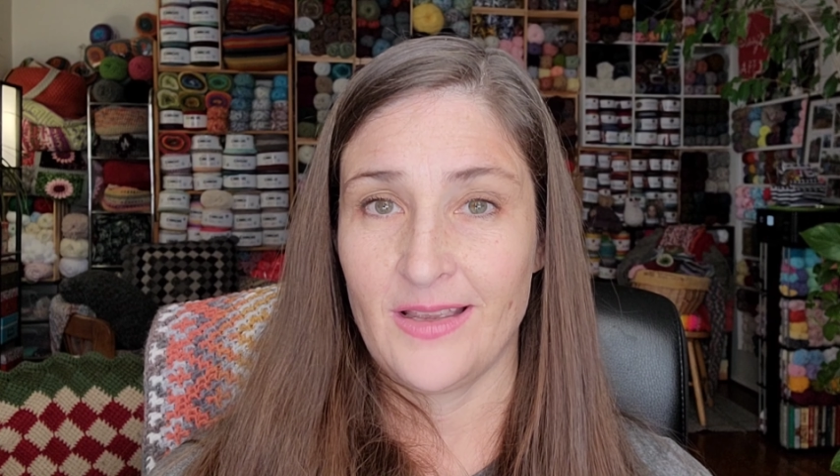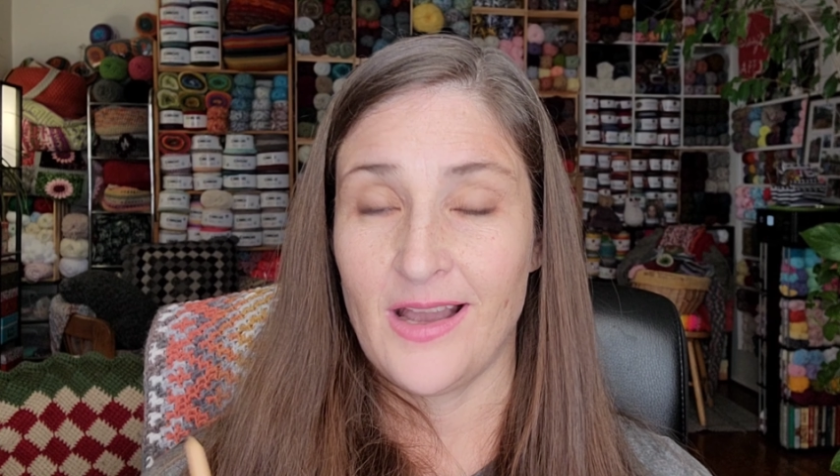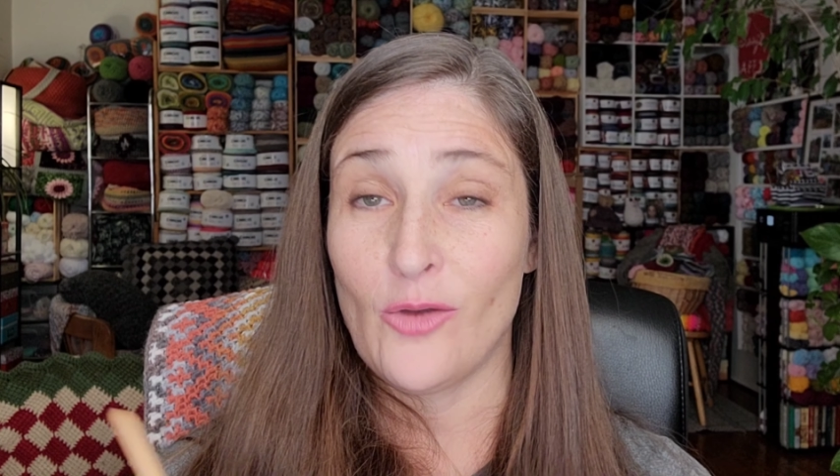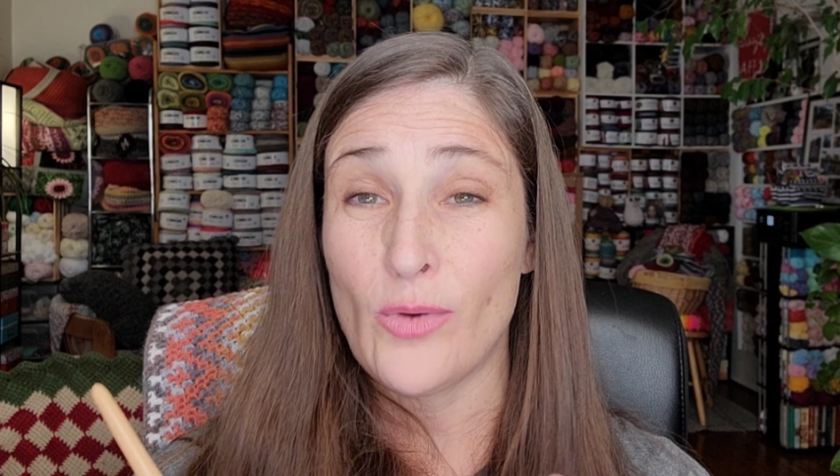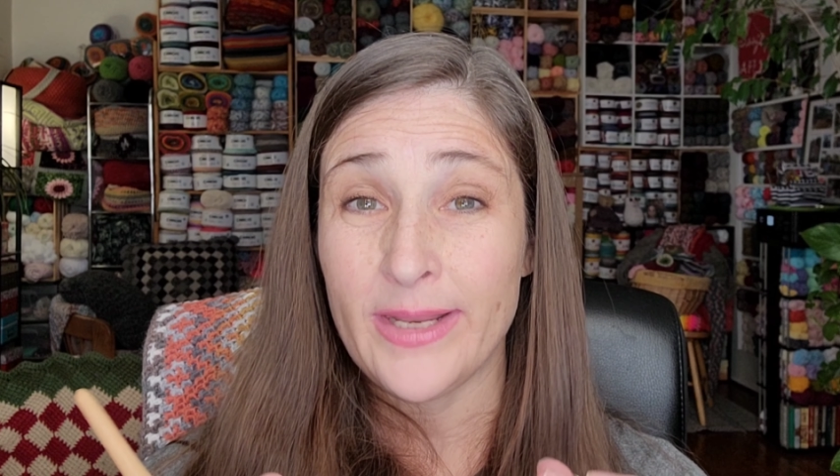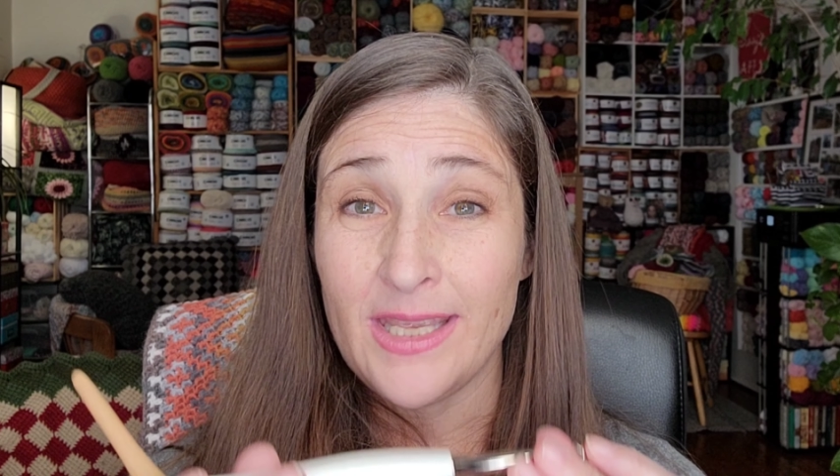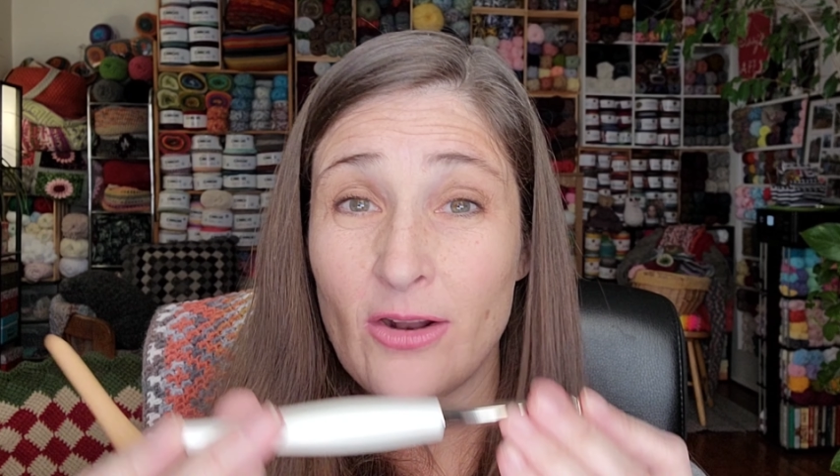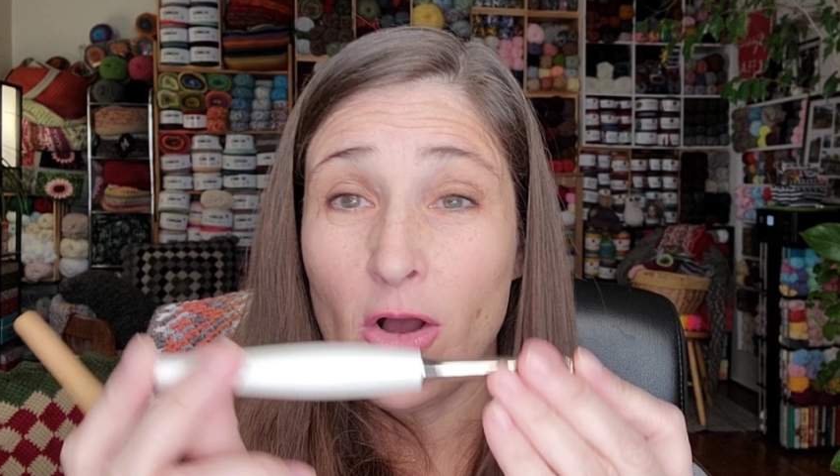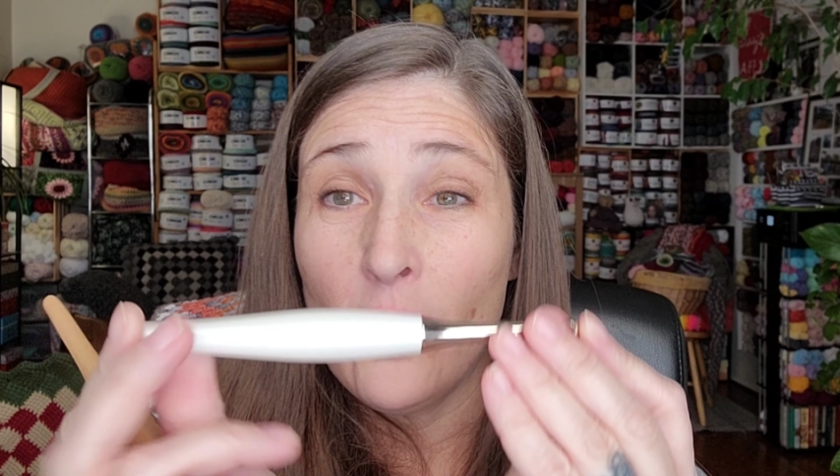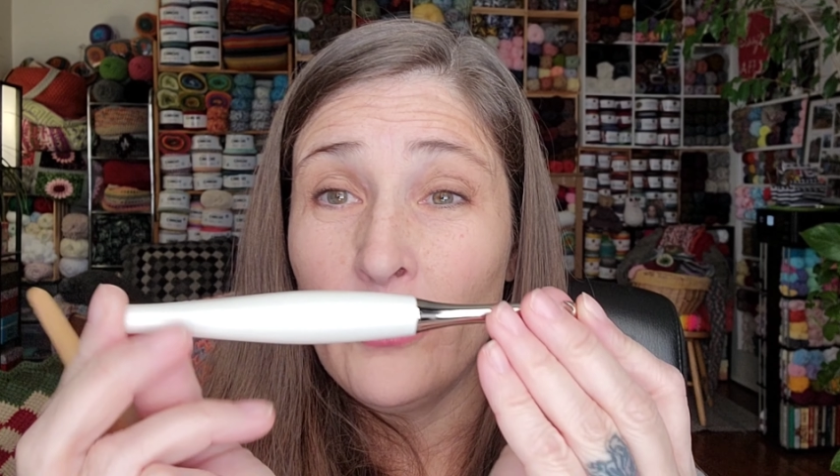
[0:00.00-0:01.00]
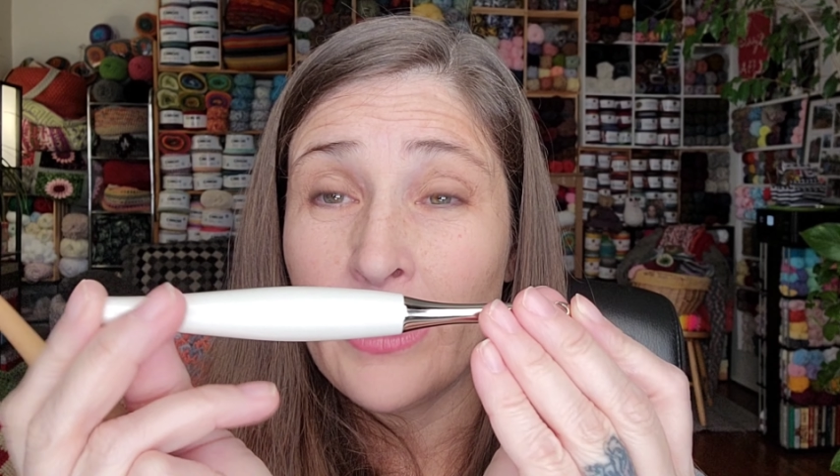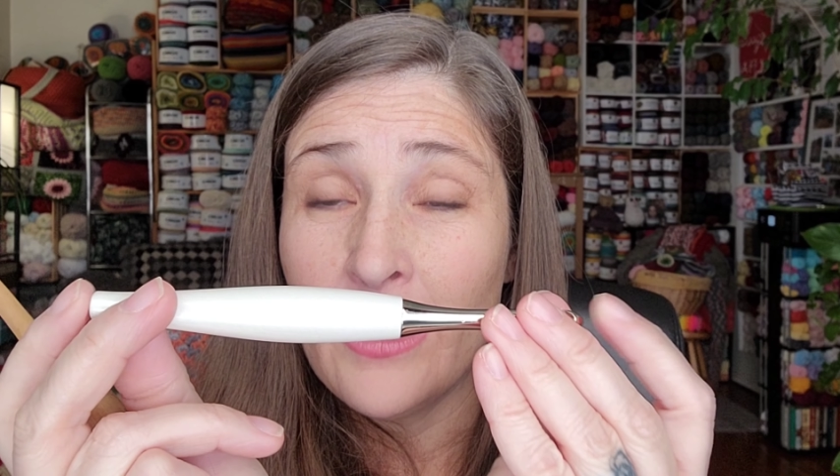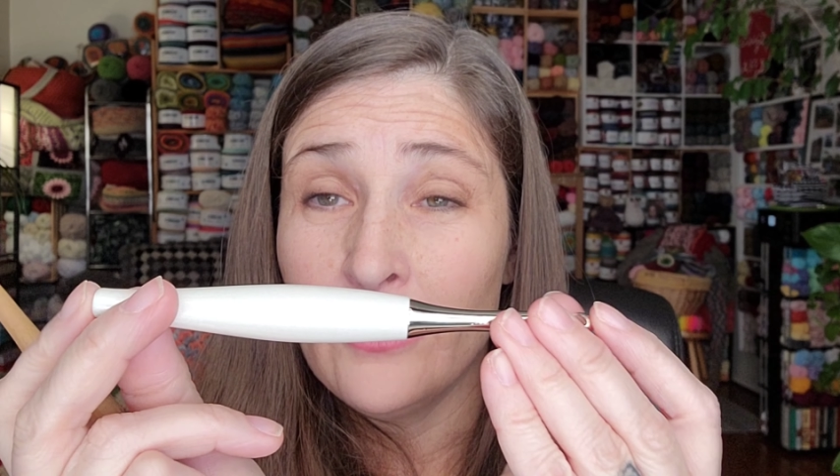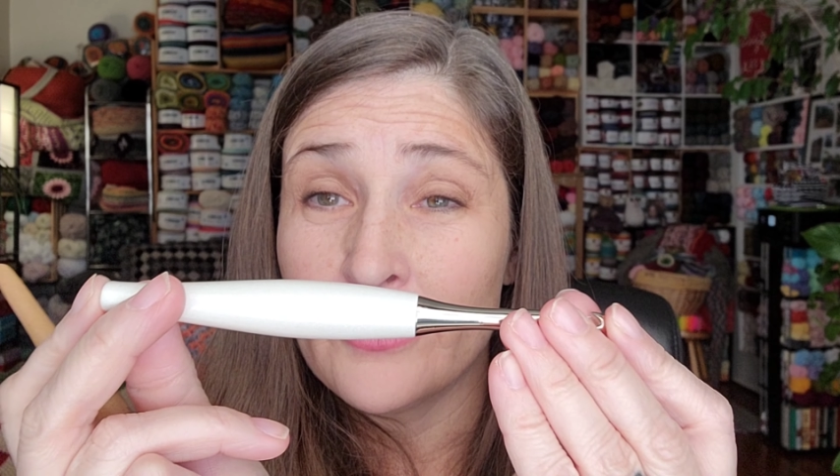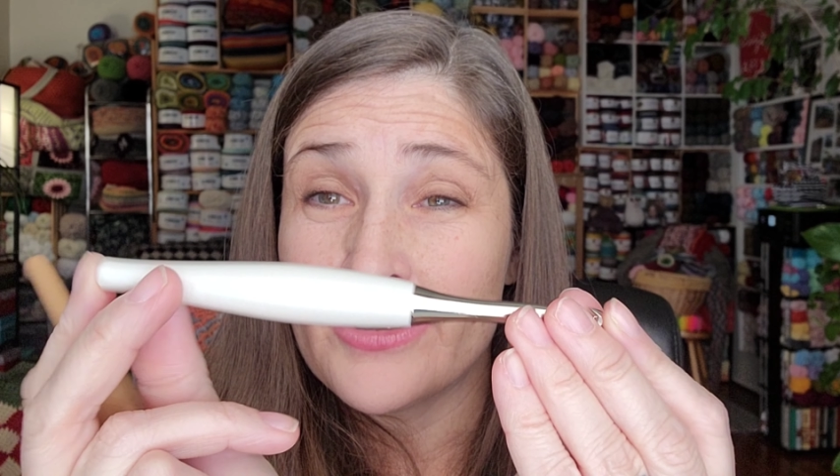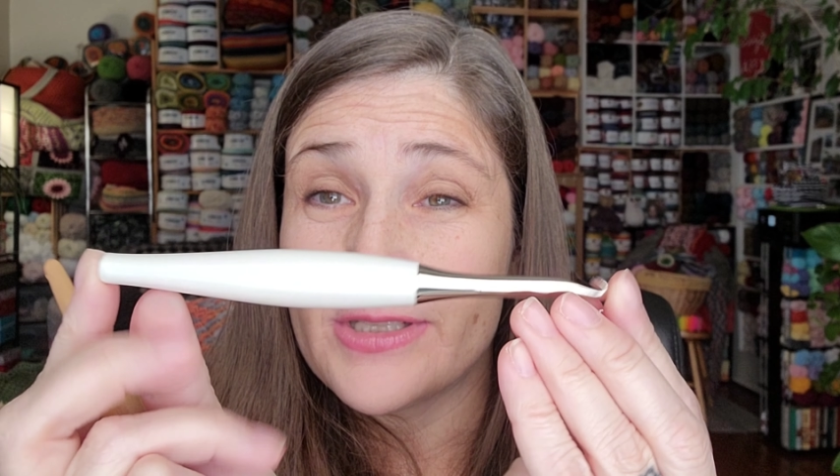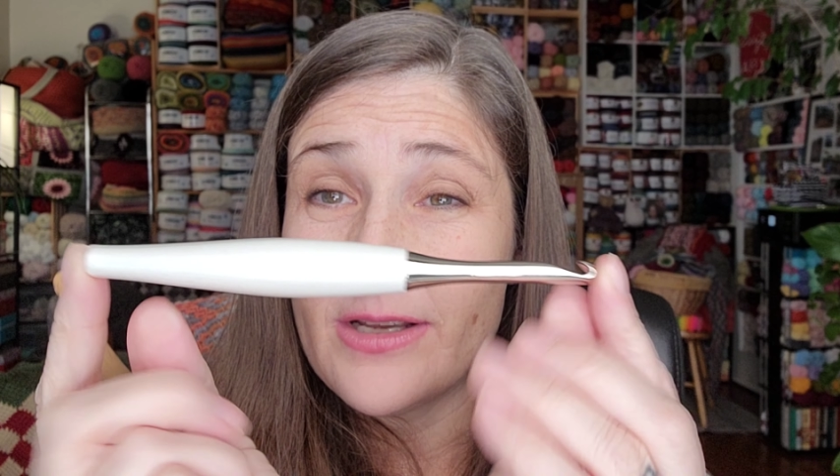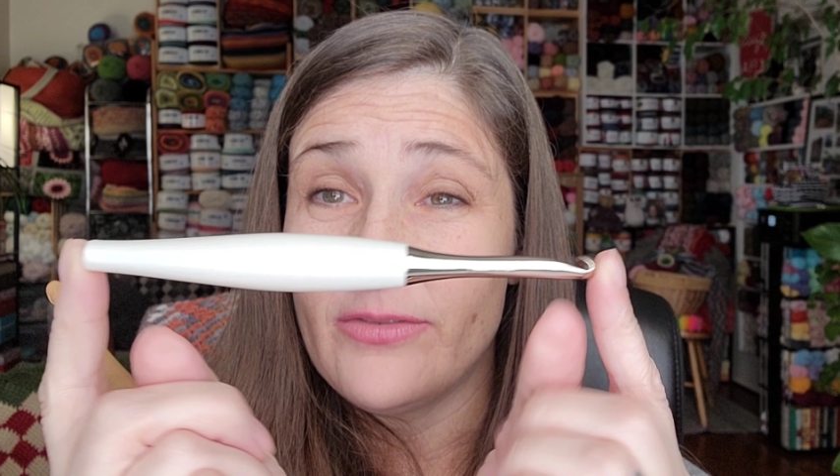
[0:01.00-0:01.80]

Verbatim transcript: I want to get all the colors